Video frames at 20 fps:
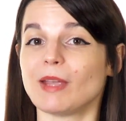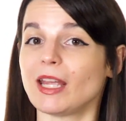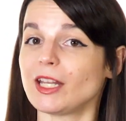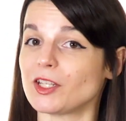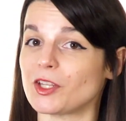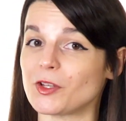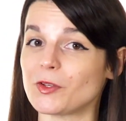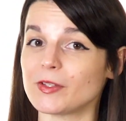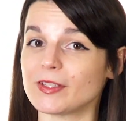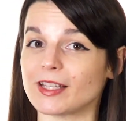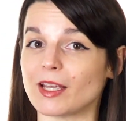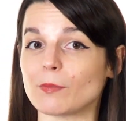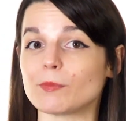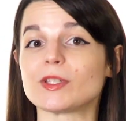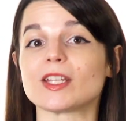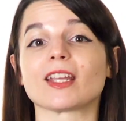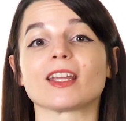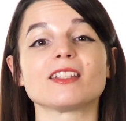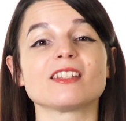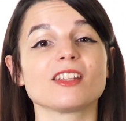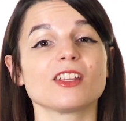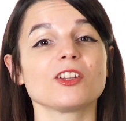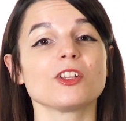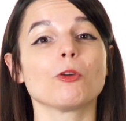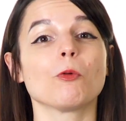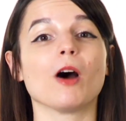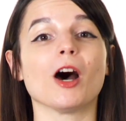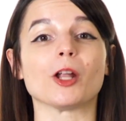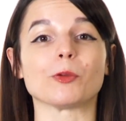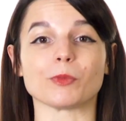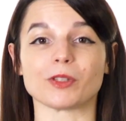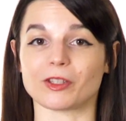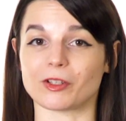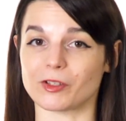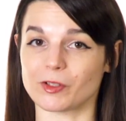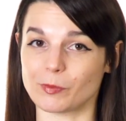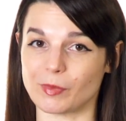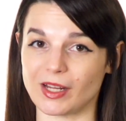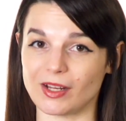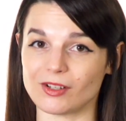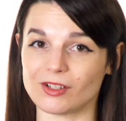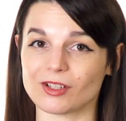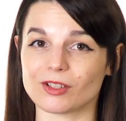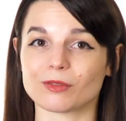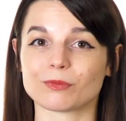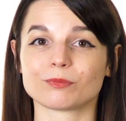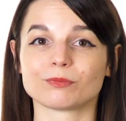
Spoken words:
and use them to continue on with your speech.